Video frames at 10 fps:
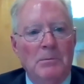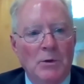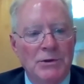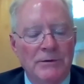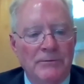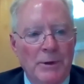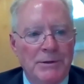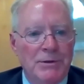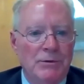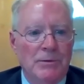most of
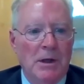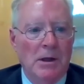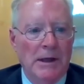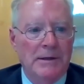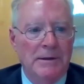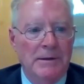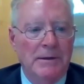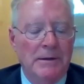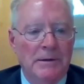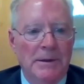which you collected
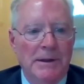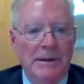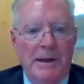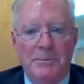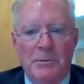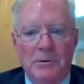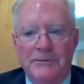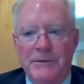in April of